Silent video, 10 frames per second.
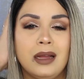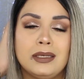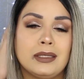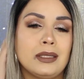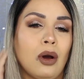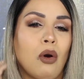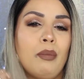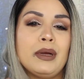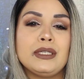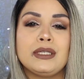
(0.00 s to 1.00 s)
just a whole
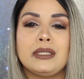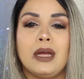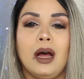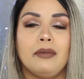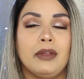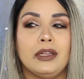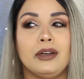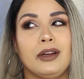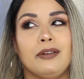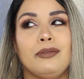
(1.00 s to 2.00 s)
bunch of stuff that they're going to